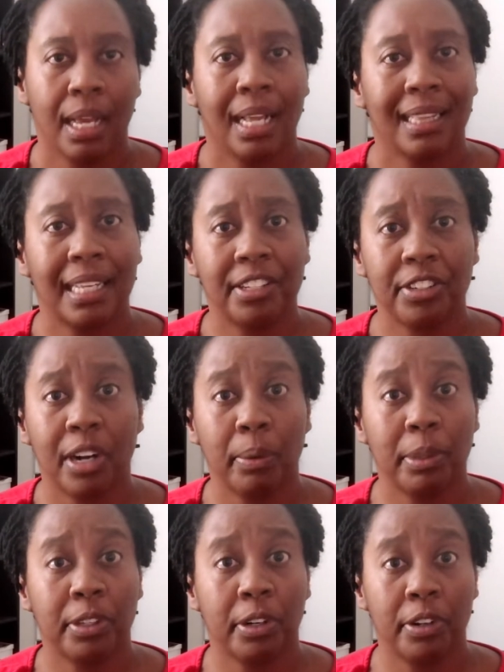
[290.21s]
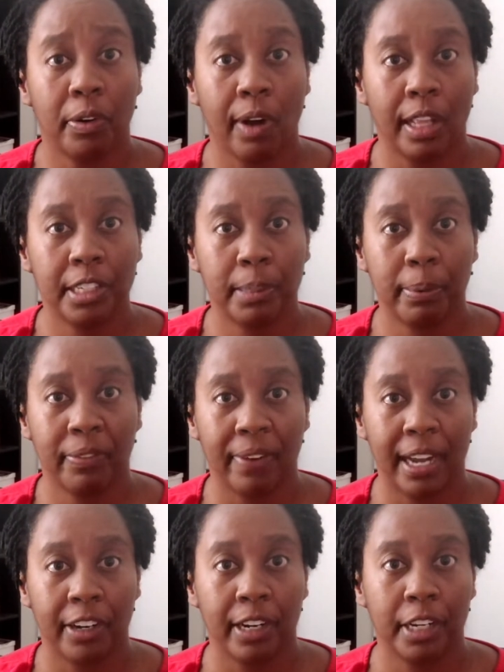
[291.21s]
Let's start with your neurology
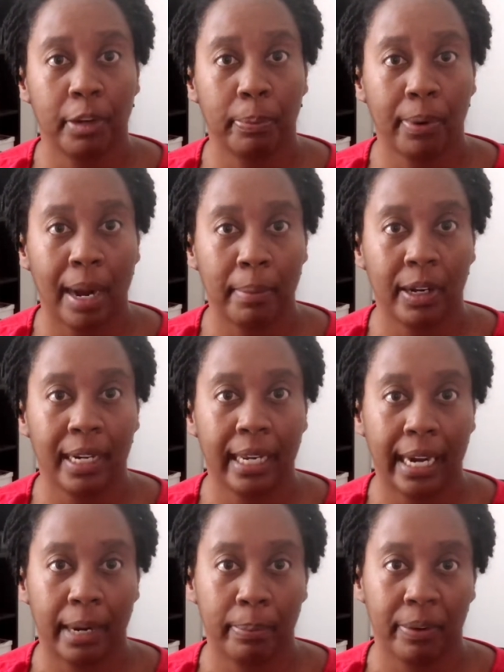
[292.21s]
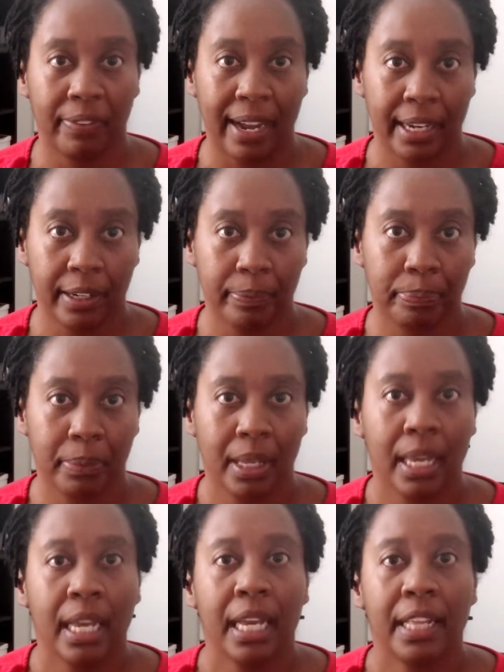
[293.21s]
provider and your primary care provider.
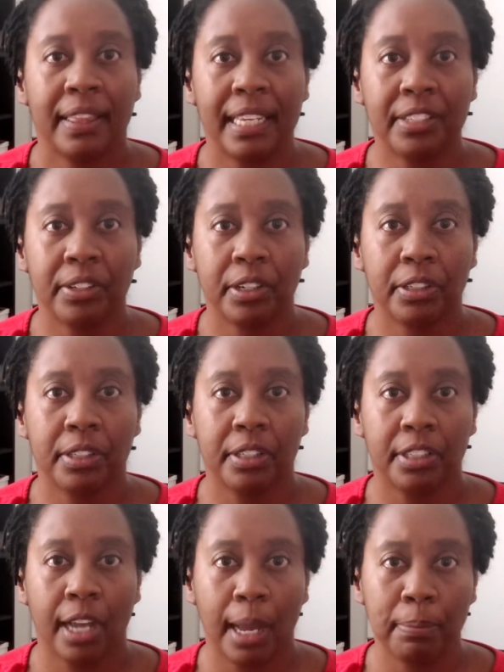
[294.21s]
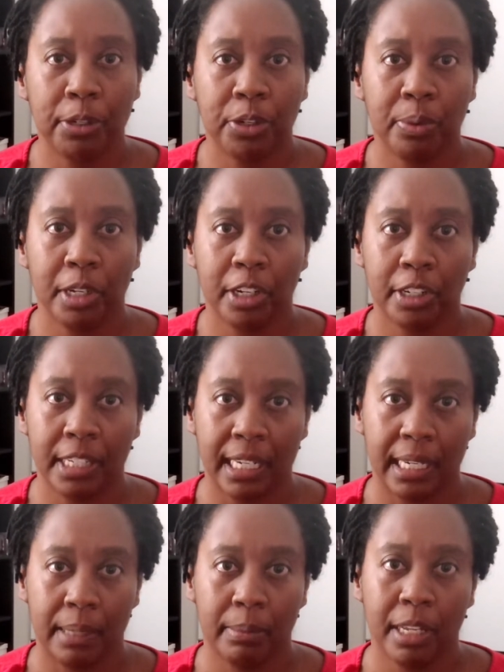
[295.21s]
These are the top two on your
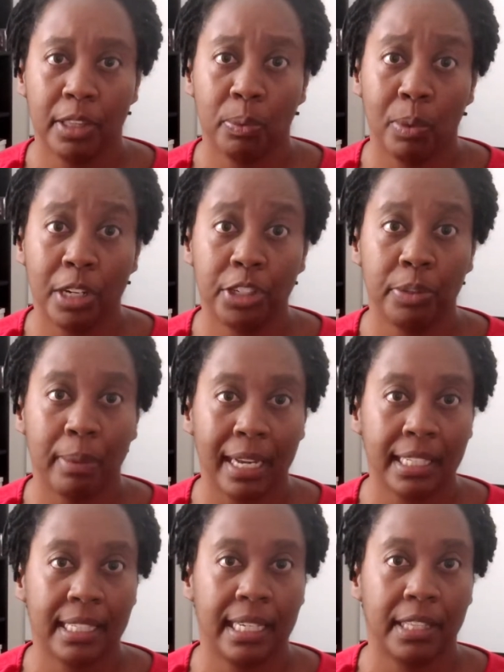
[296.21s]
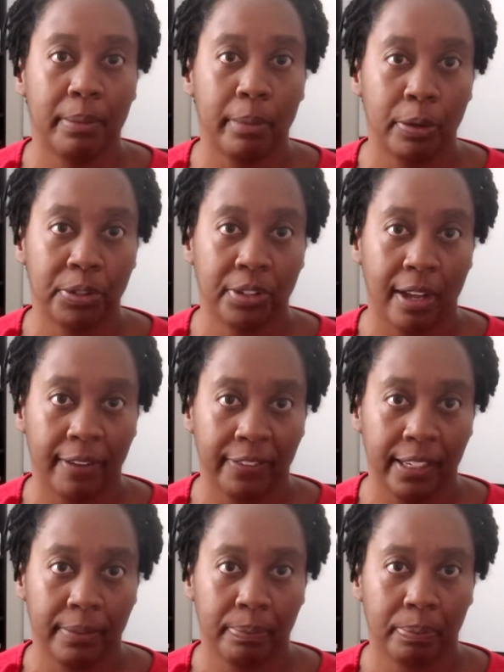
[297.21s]
team and the ones you might see the most
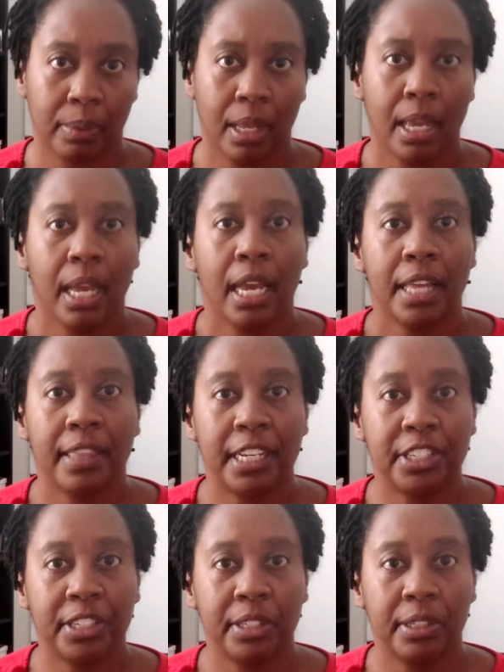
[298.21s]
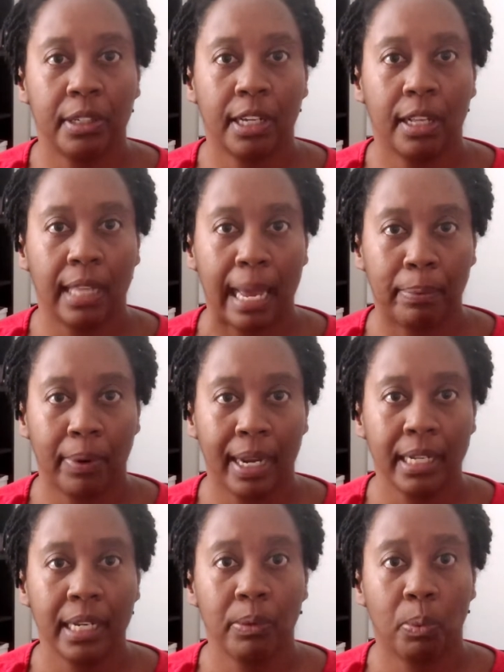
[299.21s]
often. They should
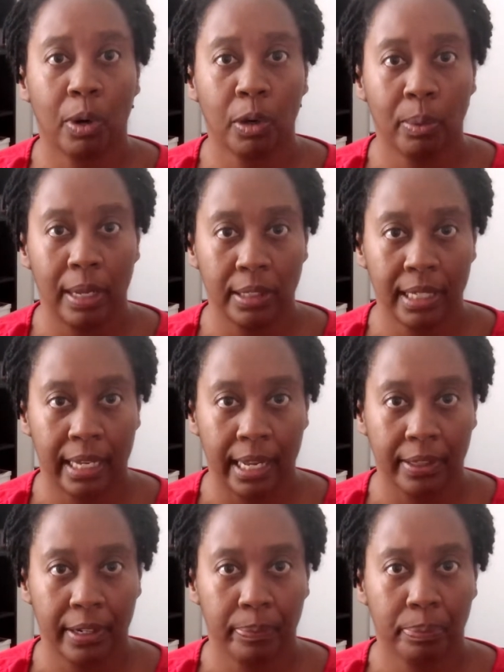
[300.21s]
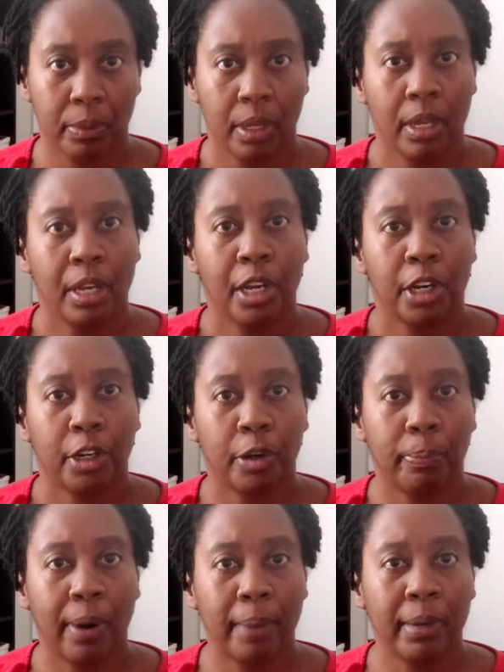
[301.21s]
collaborate and work well together. Your
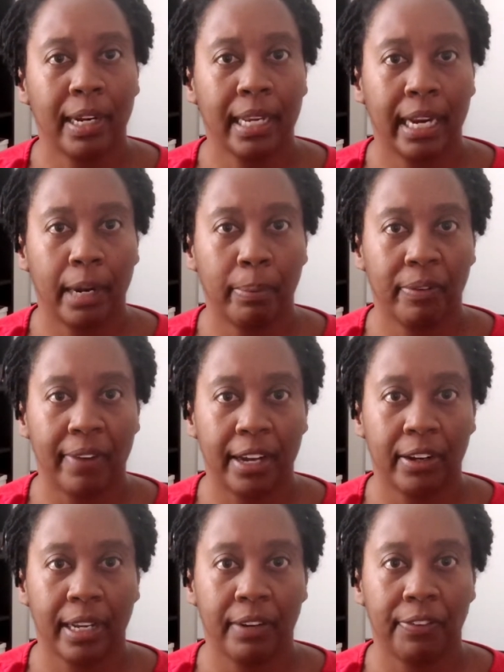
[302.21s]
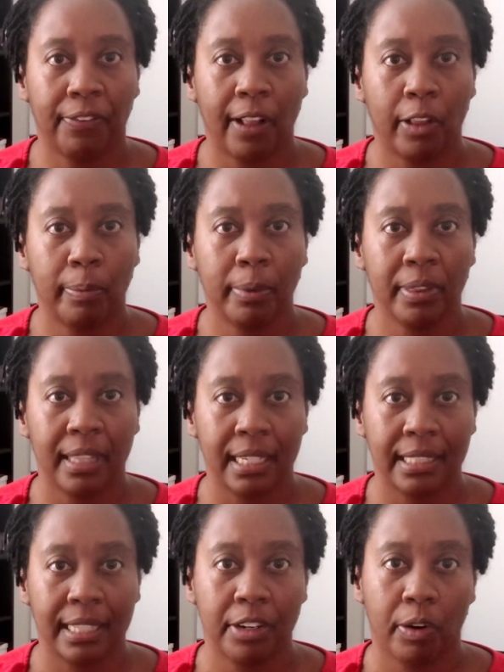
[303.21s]
primary care provider can follow up on
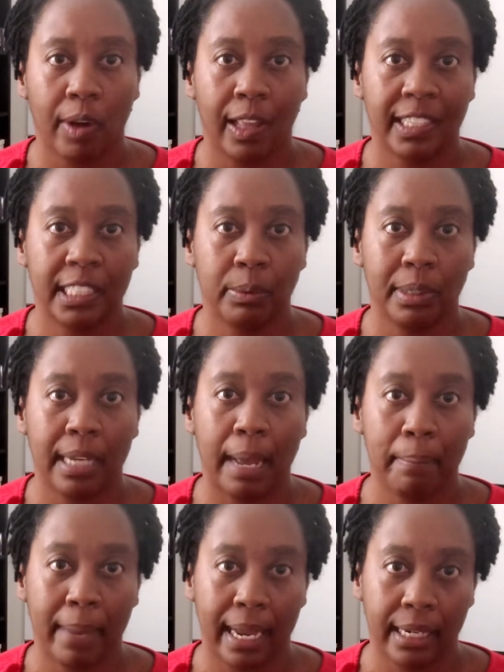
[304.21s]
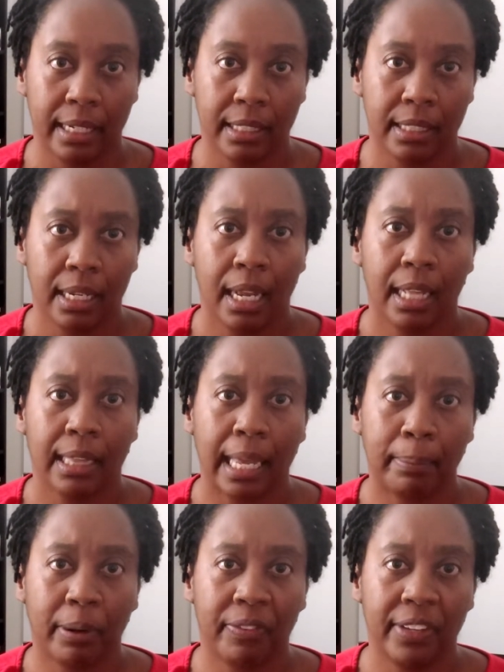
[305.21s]
things neurology will not manage,
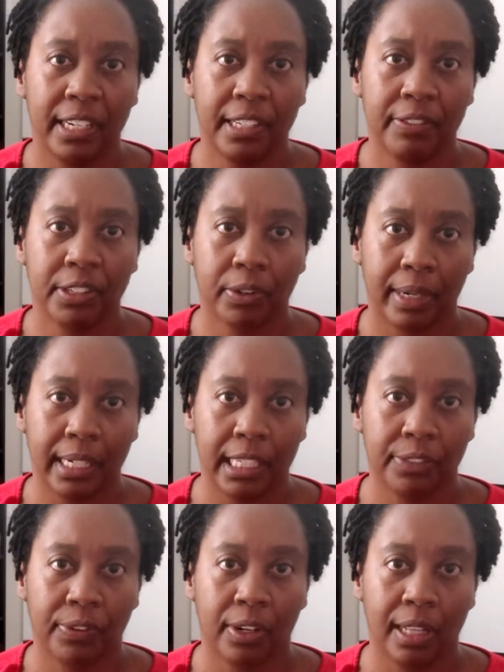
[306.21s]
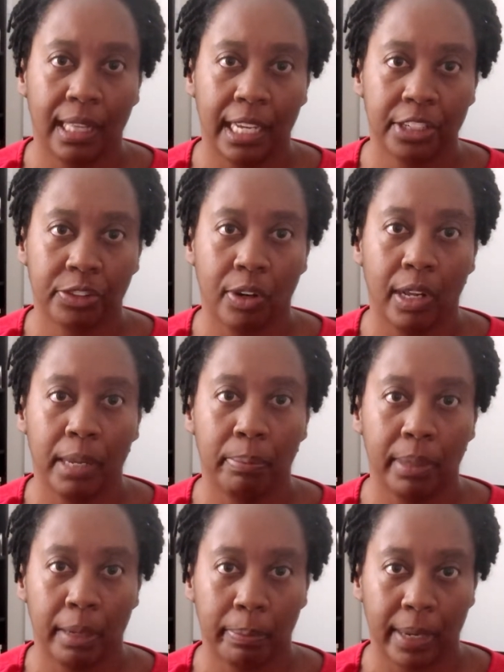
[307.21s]
like preventative screenings for cholesterol and
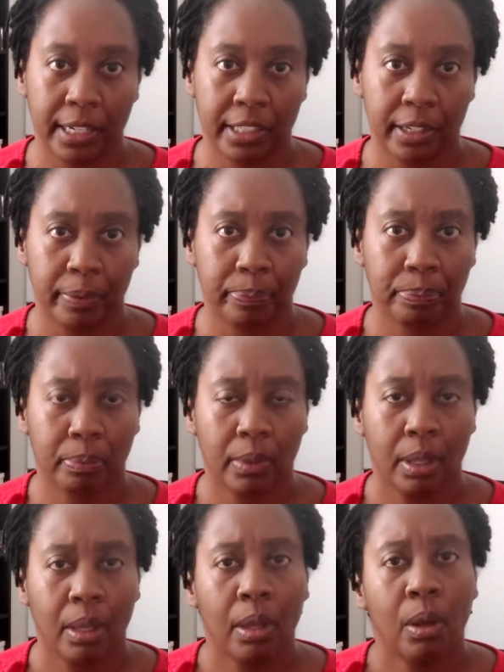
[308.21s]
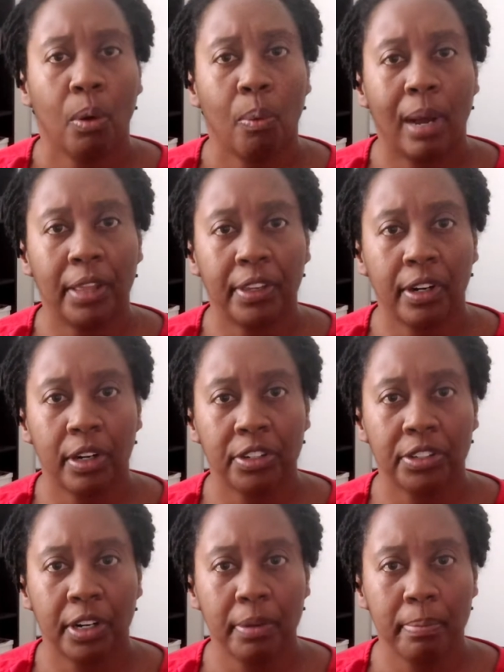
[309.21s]
blood pressure. While there are
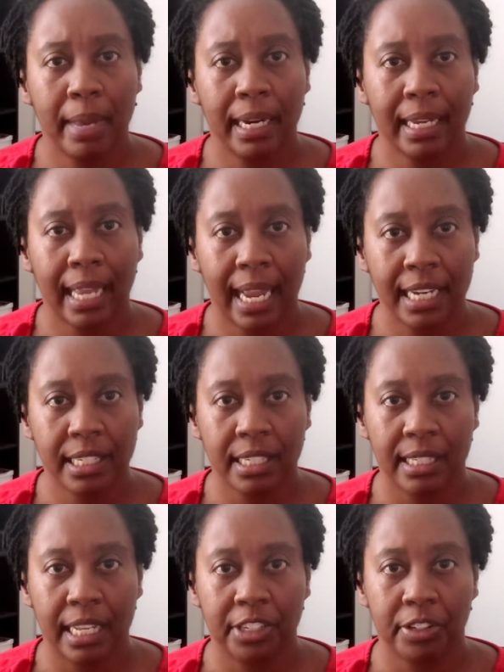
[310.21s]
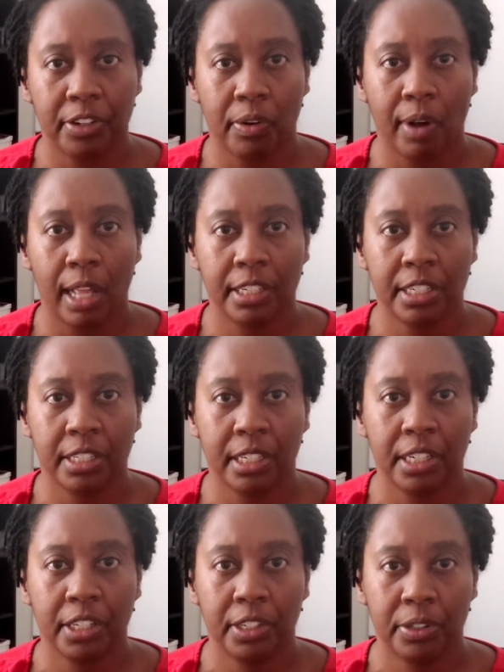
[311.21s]
certain medications that your neurologist
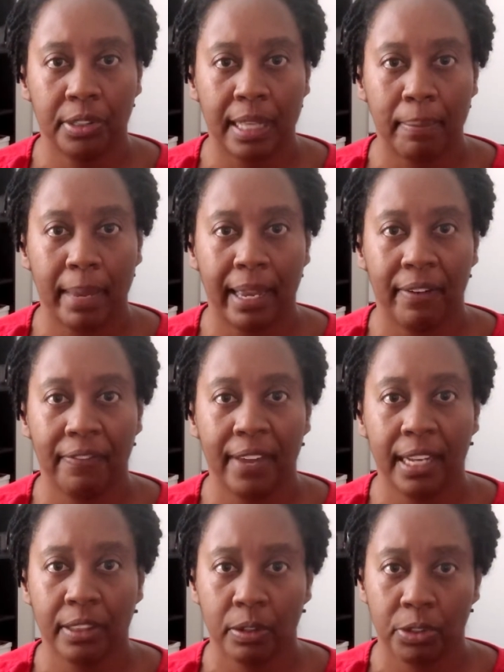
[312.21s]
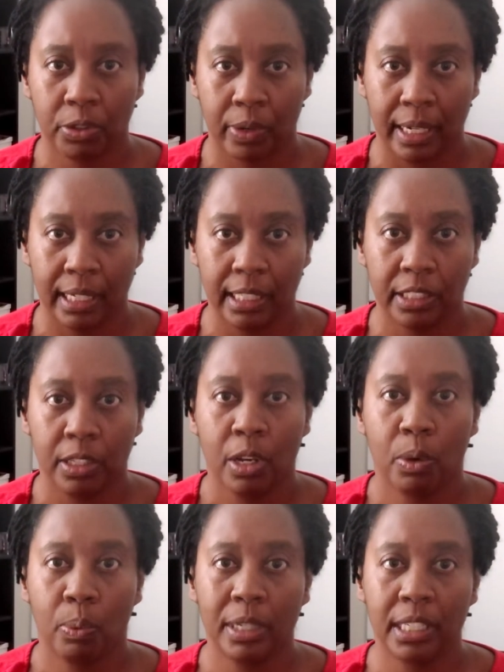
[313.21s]
could use that may affect those screenings,
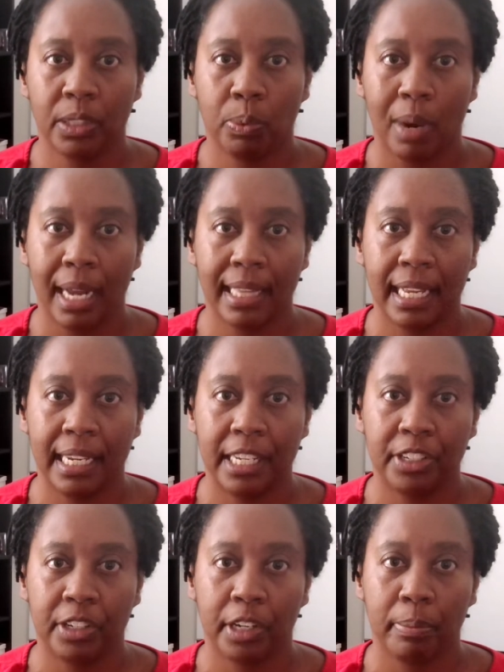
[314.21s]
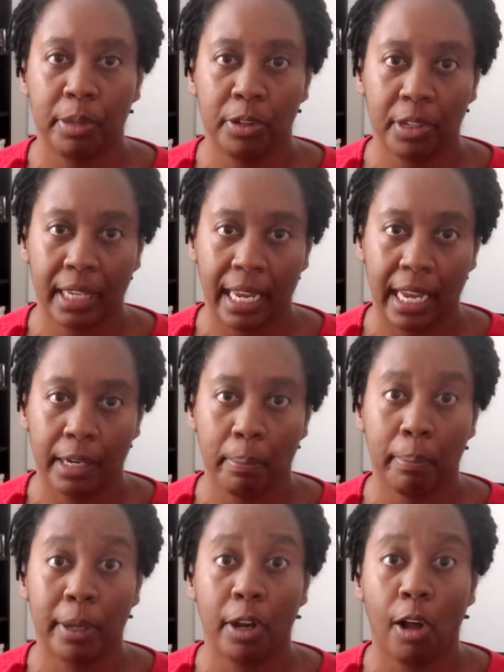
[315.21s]
which is why they need to communicate,
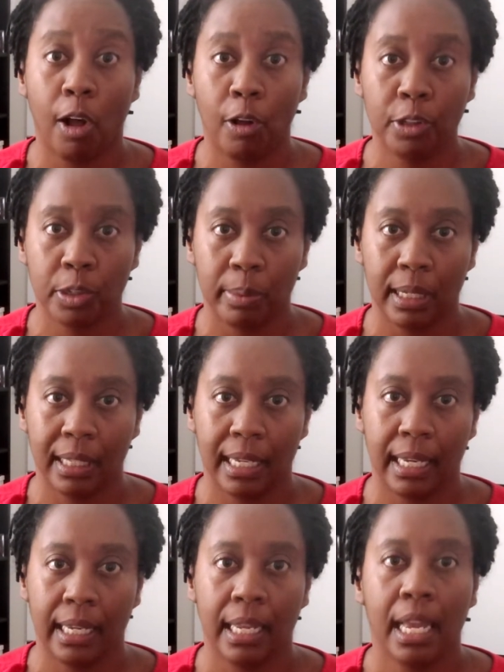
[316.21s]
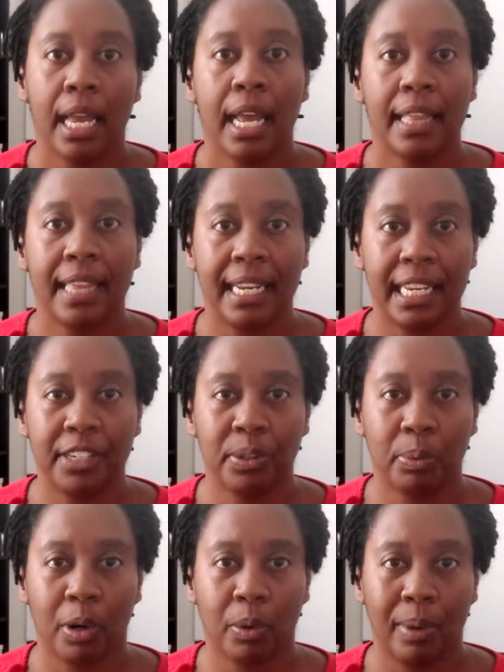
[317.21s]
but ultimately, they need to
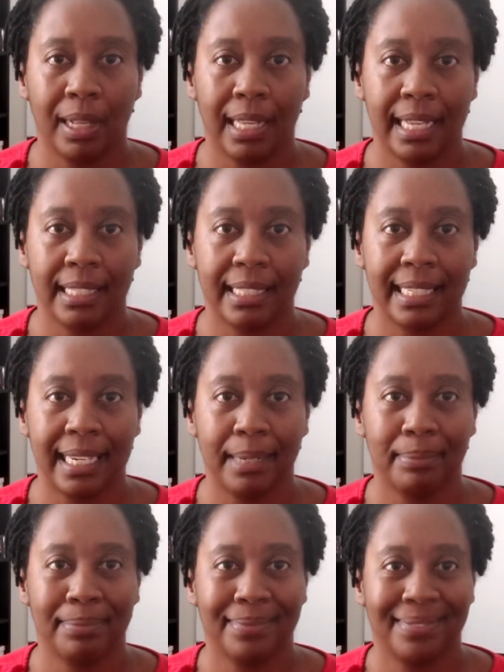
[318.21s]
work well as a team.